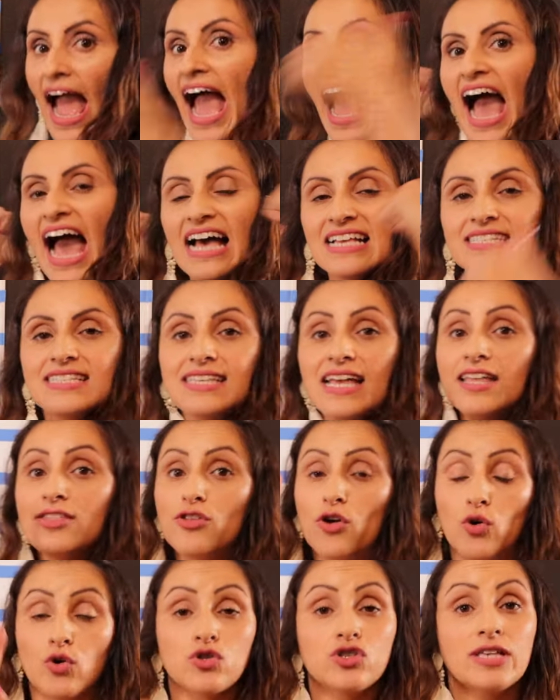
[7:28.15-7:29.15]
hace
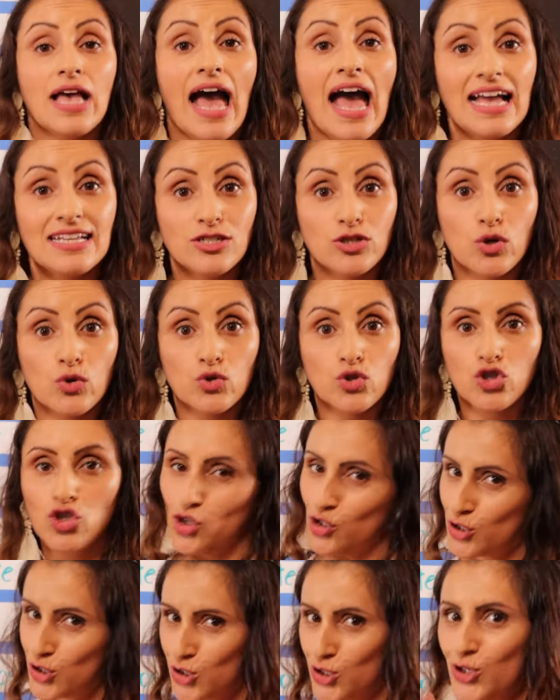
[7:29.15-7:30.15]
2 años,
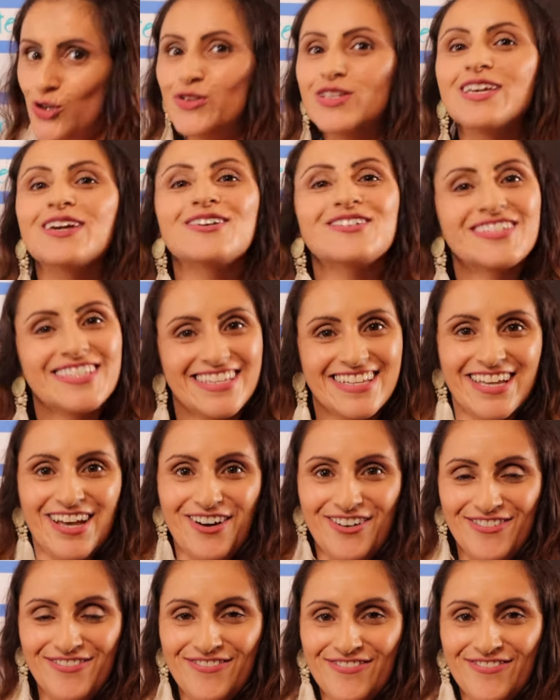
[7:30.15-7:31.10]
2 years ago.